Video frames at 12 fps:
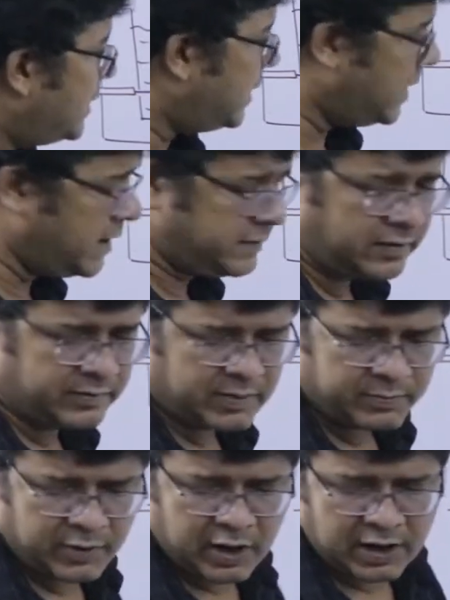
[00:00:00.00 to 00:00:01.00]
the nature of the
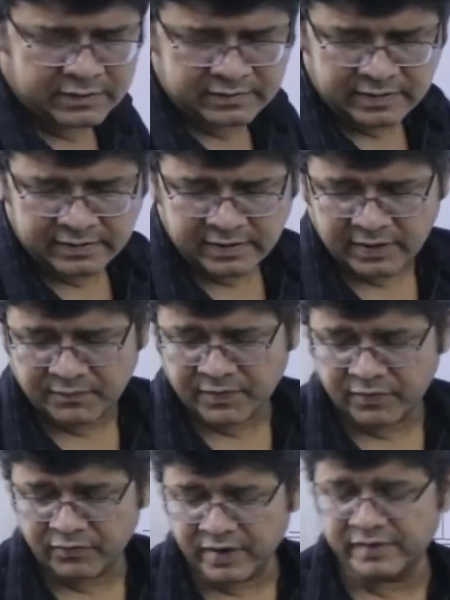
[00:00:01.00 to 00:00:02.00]
plots and the
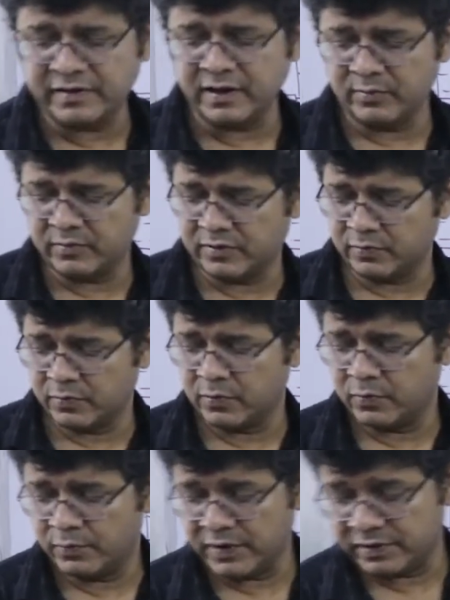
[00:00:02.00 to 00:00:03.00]
different regimes
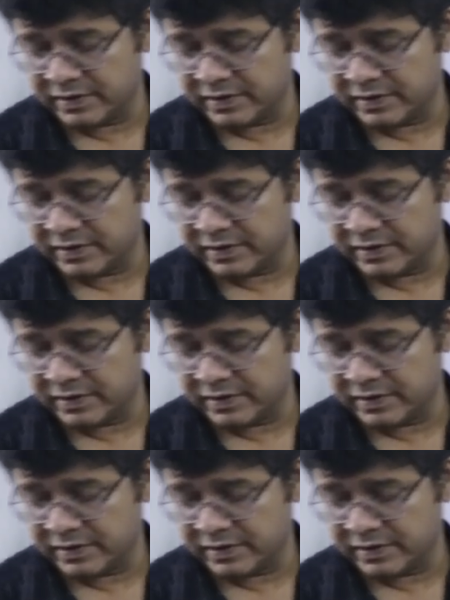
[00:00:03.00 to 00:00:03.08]
with